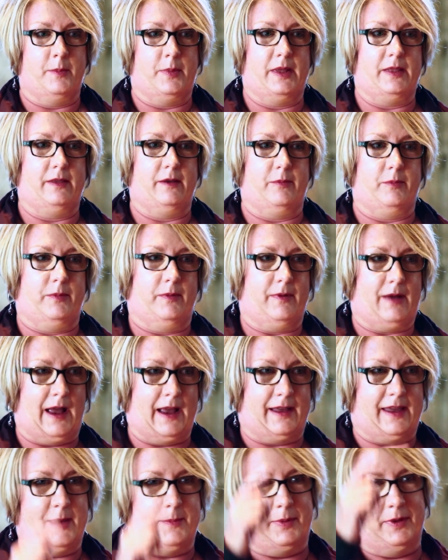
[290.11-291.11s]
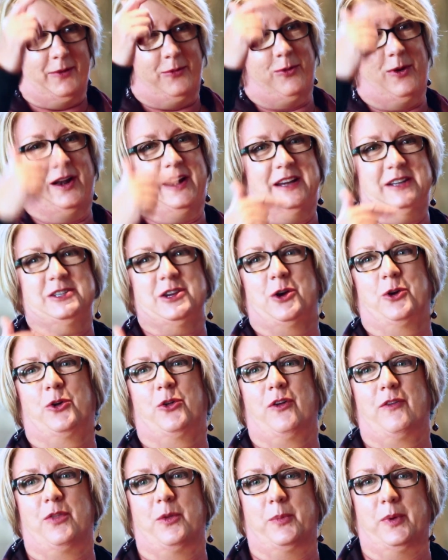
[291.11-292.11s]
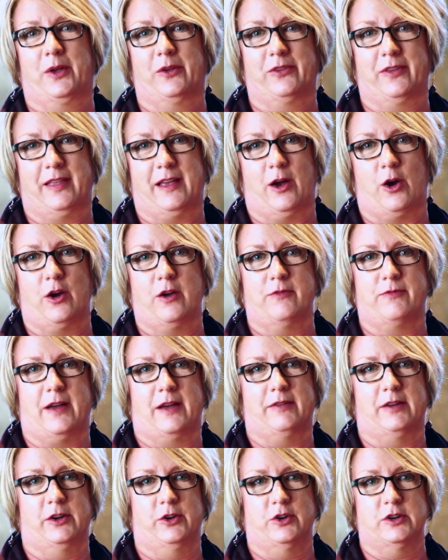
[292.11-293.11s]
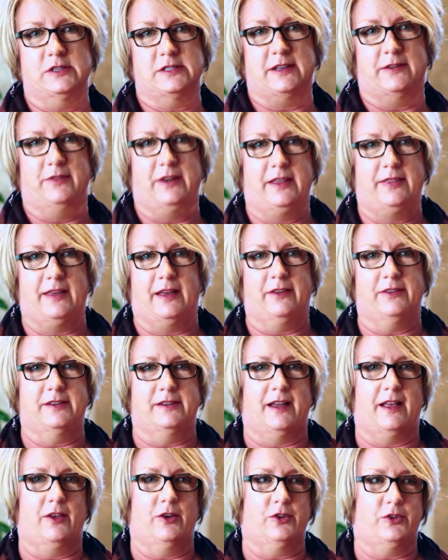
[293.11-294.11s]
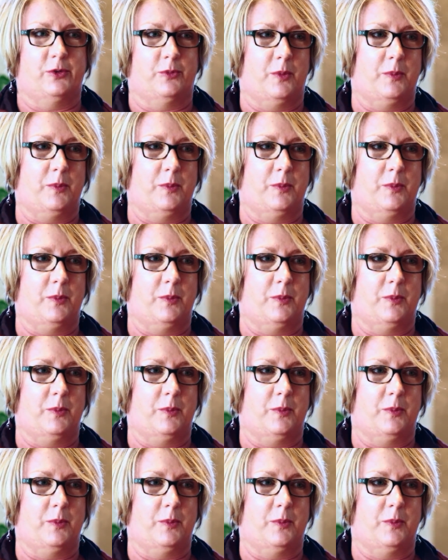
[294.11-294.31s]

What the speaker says: But I keep a running total of the bills, and they are at $570,000.